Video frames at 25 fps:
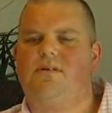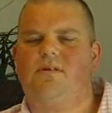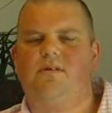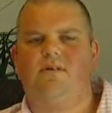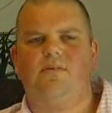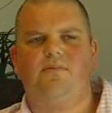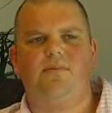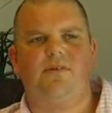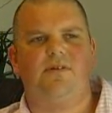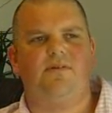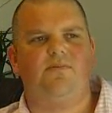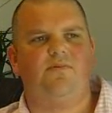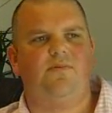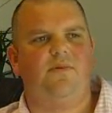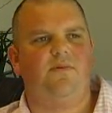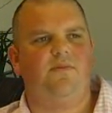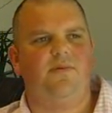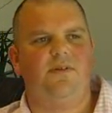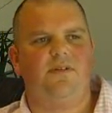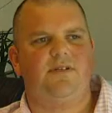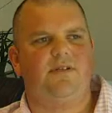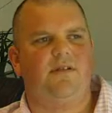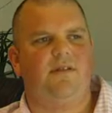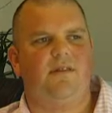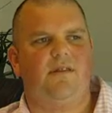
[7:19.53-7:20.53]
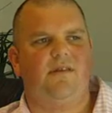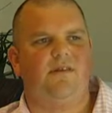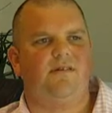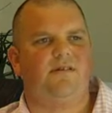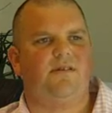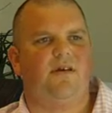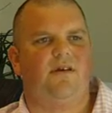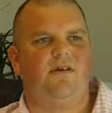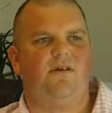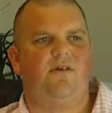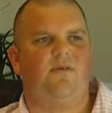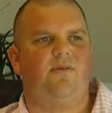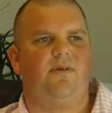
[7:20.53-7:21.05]
We'd be silly to
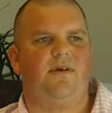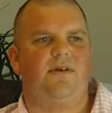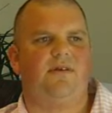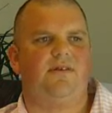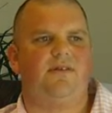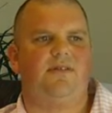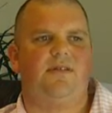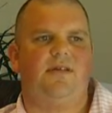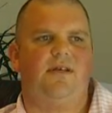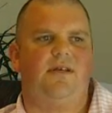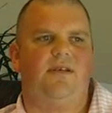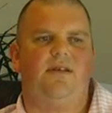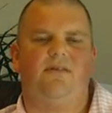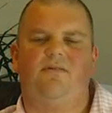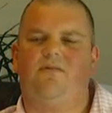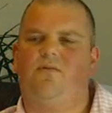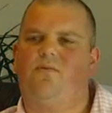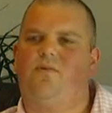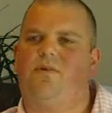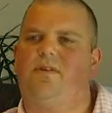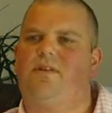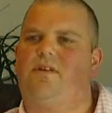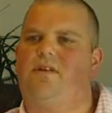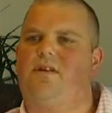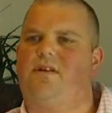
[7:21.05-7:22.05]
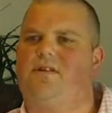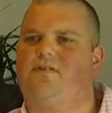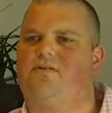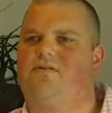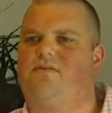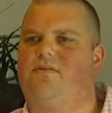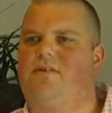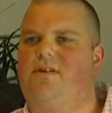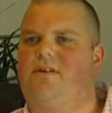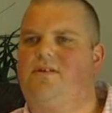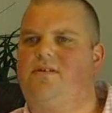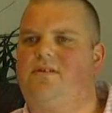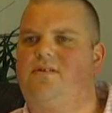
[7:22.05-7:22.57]
say, "Oh, we're going to stand here and win the next
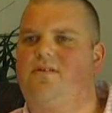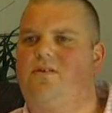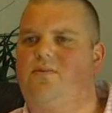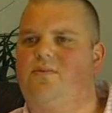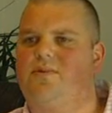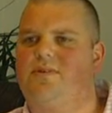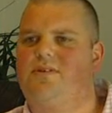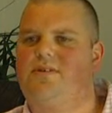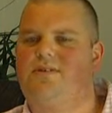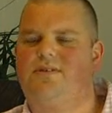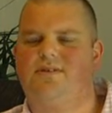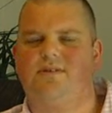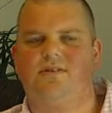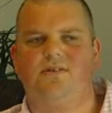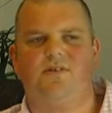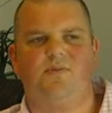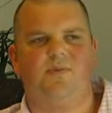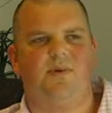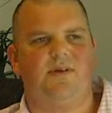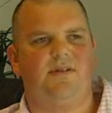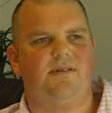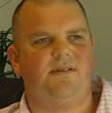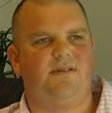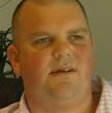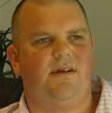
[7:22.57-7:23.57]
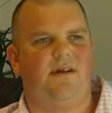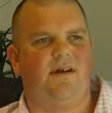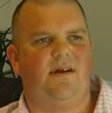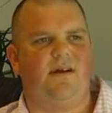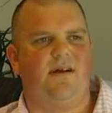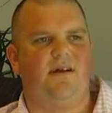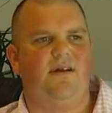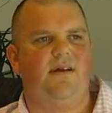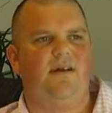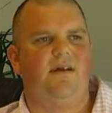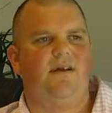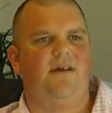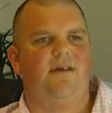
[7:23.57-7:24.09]
3 competitions," but
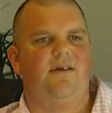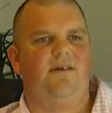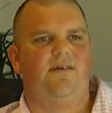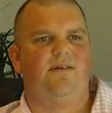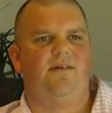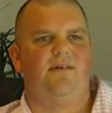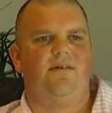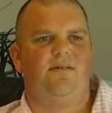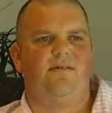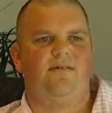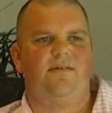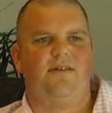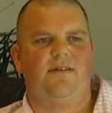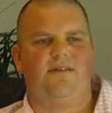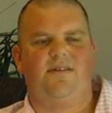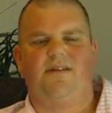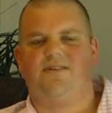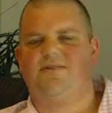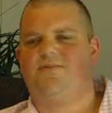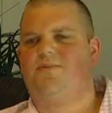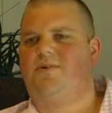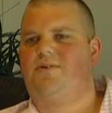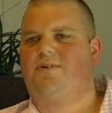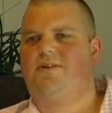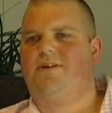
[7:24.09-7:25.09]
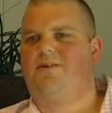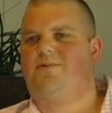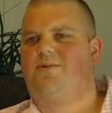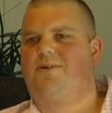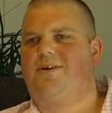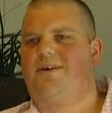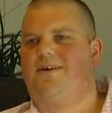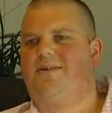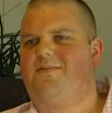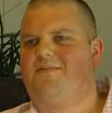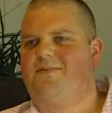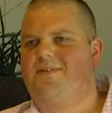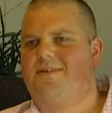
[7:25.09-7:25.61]
that doesn't mean you don't
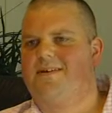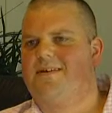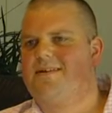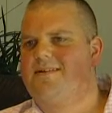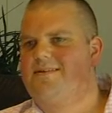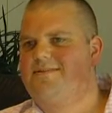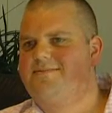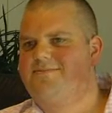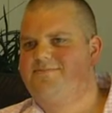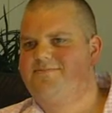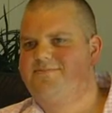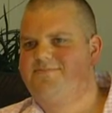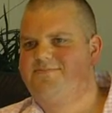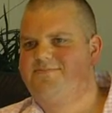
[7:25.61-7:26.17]
want to aim for that.